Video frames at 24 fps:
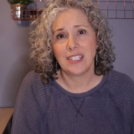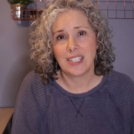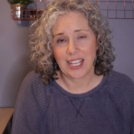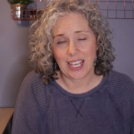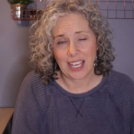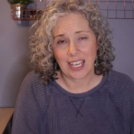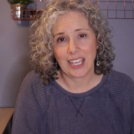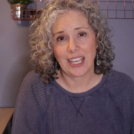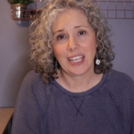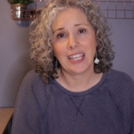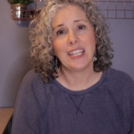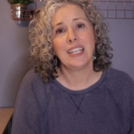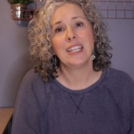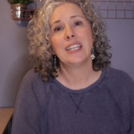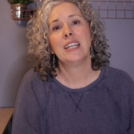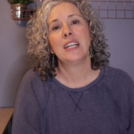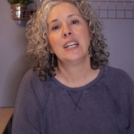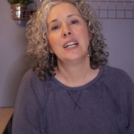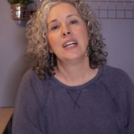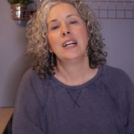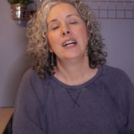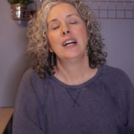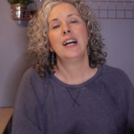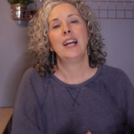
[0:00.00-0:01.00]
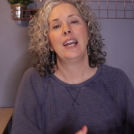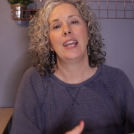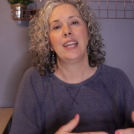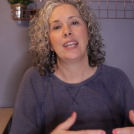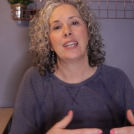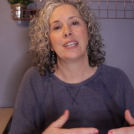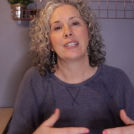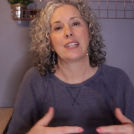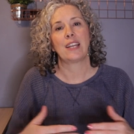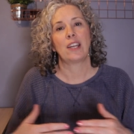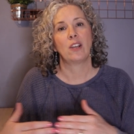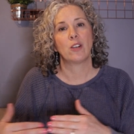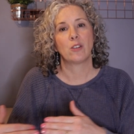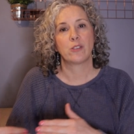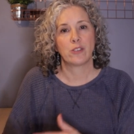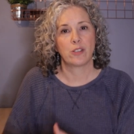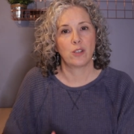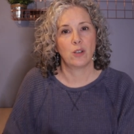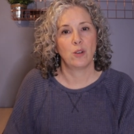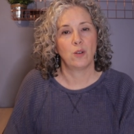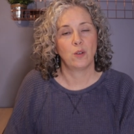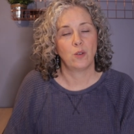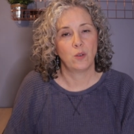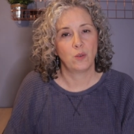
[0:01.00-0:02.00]
day, and I
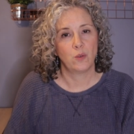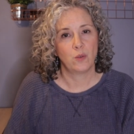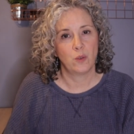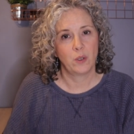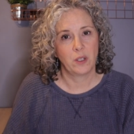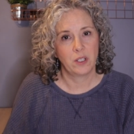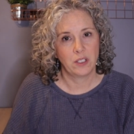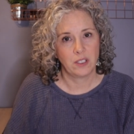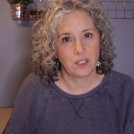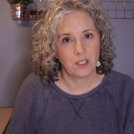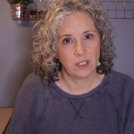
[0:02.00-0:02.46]
also